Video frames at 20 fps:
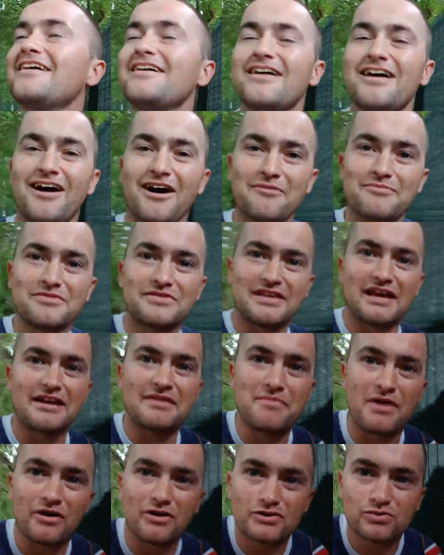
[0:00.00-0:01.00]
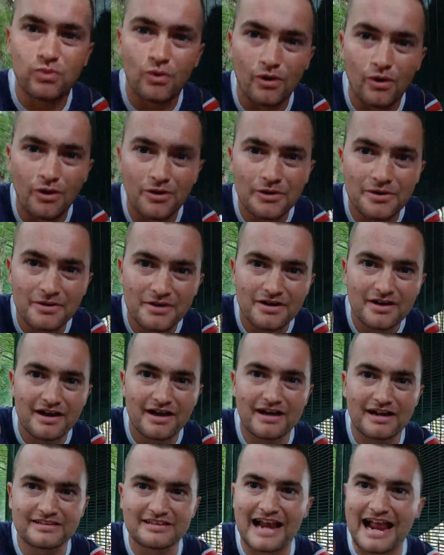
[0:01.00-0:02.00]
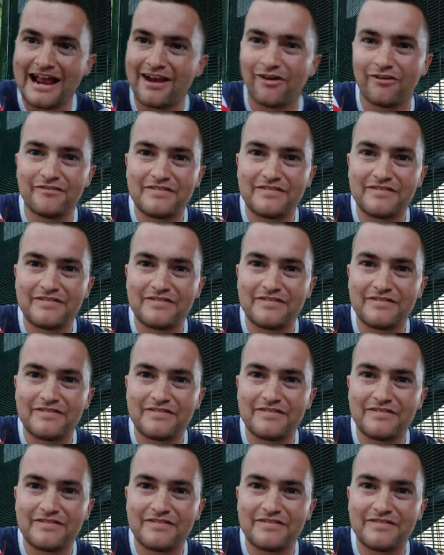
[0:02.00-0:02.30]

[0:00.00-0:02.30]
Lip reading: I'm done in Monk's Walk. And I don't know how long